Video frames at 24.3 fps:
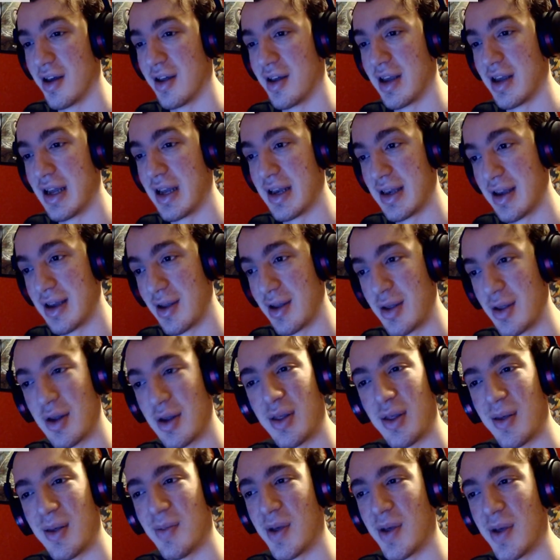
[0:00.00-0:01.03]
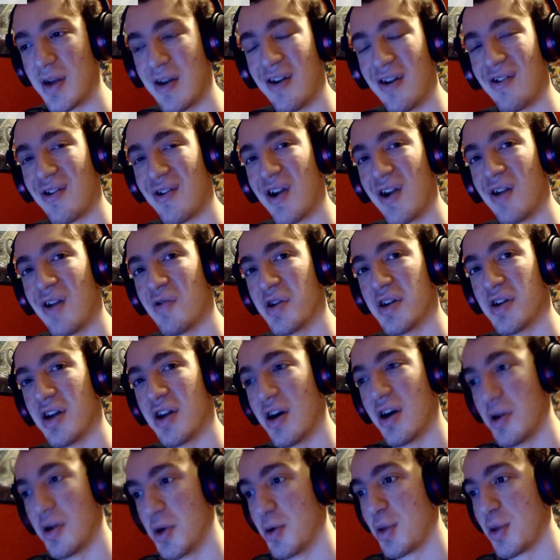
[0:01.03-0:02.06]
It doesn't seem like Kadokawa
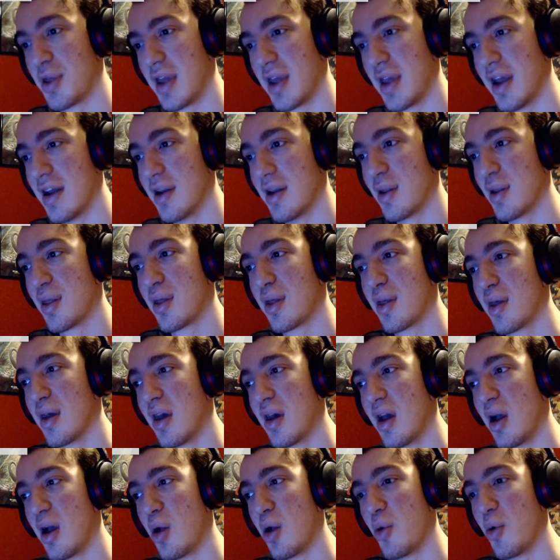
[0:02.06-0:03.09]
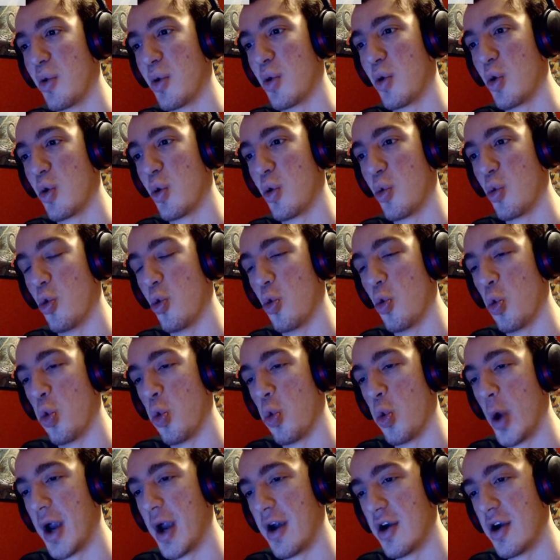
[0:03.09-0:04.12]
understands
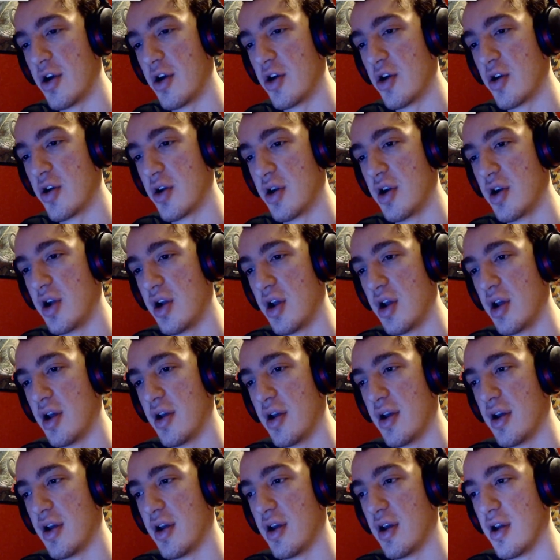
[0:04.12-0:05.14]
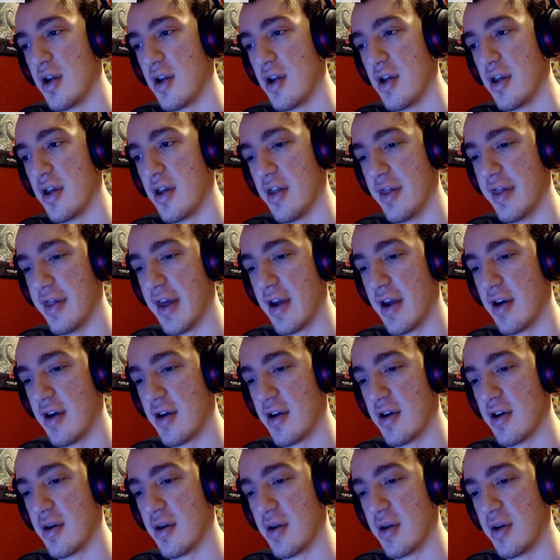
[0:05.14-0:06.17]
where their